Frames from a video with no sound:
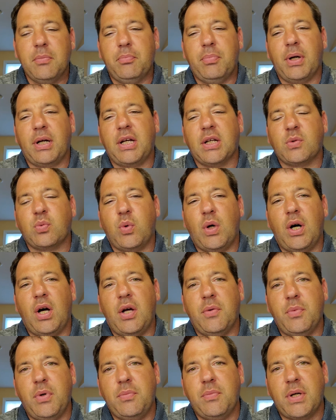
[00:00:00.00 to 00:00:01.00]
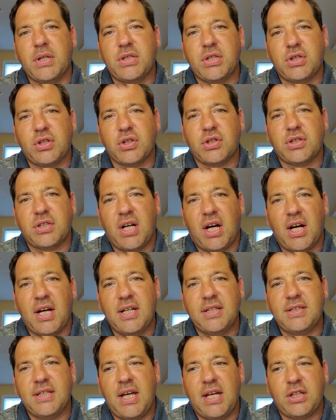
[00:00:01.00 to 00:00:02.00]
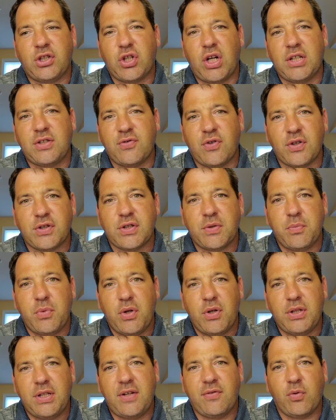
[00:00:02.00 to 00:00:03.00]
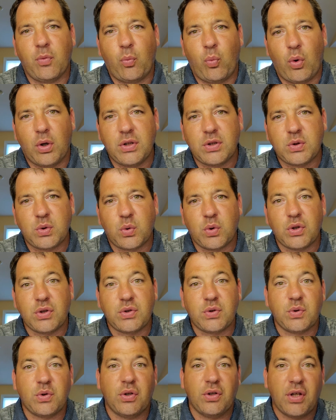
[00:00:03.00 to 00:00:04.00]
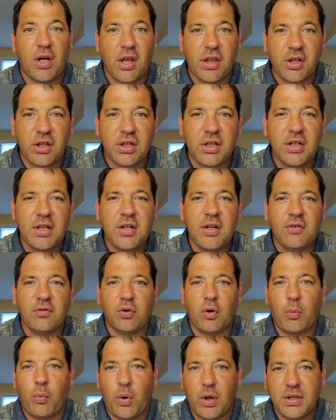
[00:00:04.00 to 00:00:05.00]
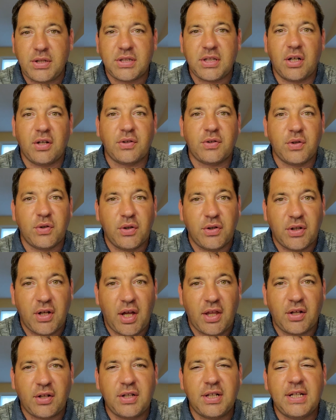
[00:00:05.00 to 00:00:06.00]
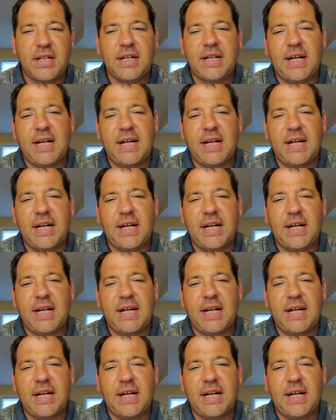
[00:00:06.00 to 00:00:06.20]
Because what immune messengers does, it transfers immunity from one source to another, from one cell to another,